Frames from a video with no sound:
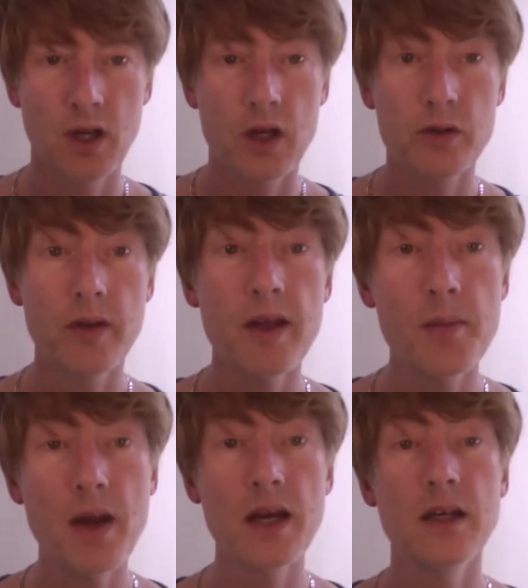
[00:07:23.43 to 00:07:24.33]
So they're the
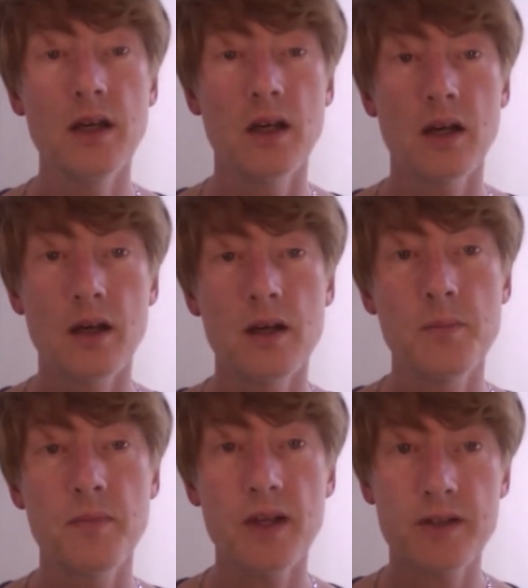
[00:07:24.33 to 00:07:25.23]
main.
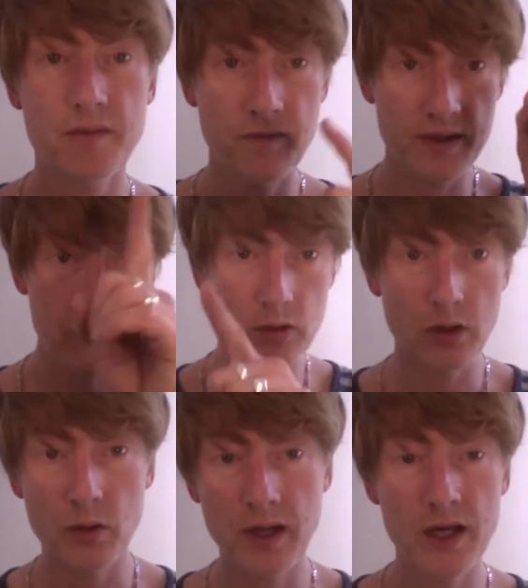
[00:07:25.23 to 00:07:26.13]
That's the physical
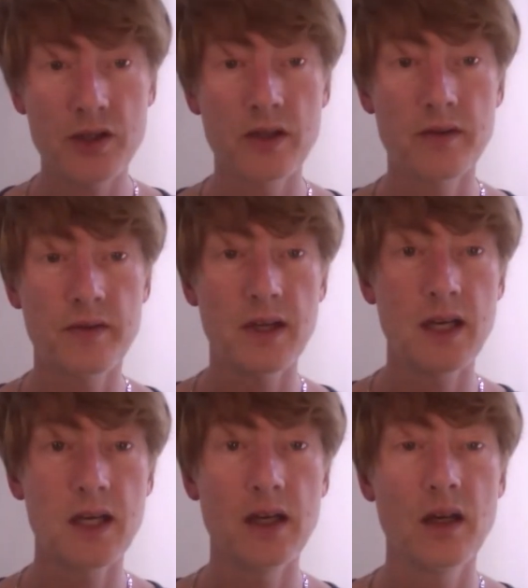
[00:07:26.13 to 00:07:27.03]
location of
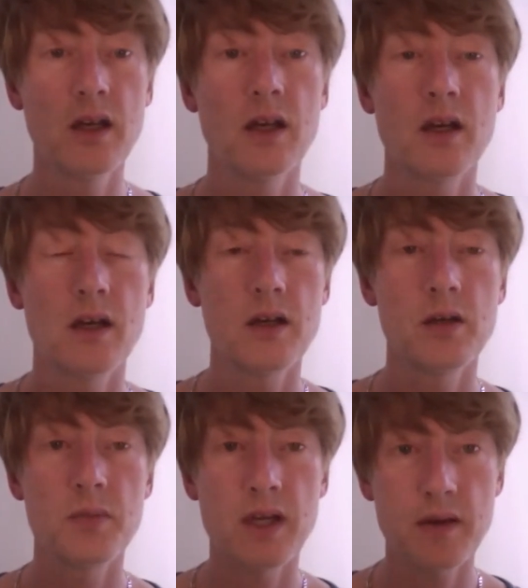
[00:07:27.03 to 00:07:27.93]
the
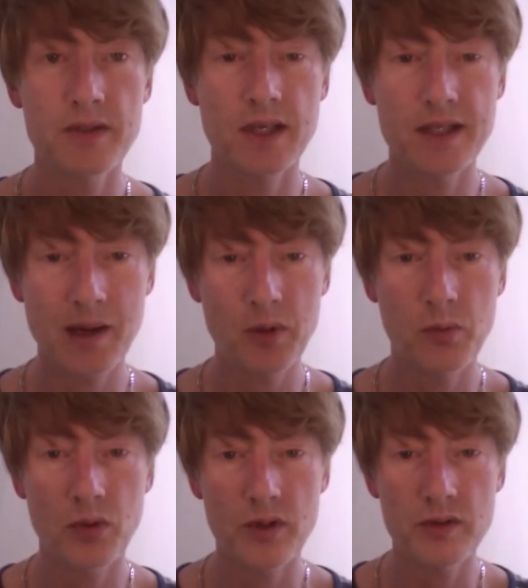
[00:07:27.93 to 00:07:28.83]
EFT tapping
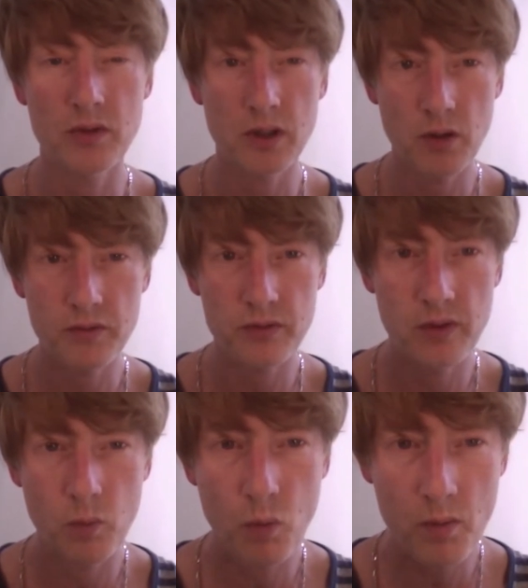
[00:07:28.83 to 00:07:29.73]
points. I'm going to go through
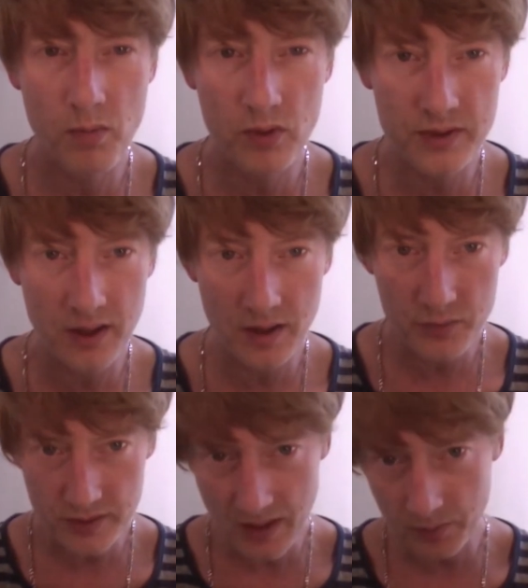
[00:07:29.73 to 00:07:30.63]
them one more time.
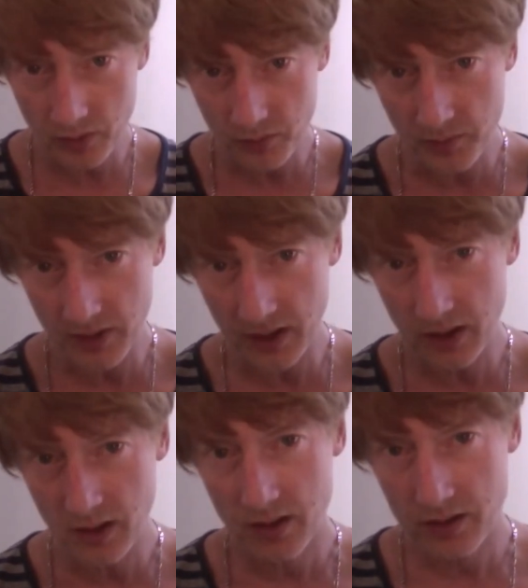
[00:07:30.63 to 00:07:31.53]
Just tap along with me
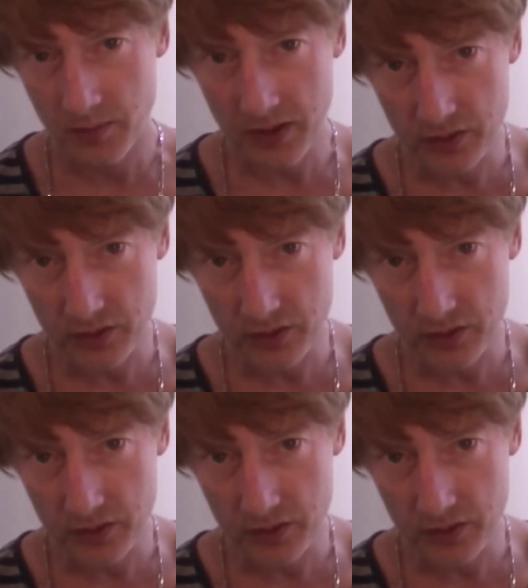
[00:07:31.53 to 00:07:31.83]
and make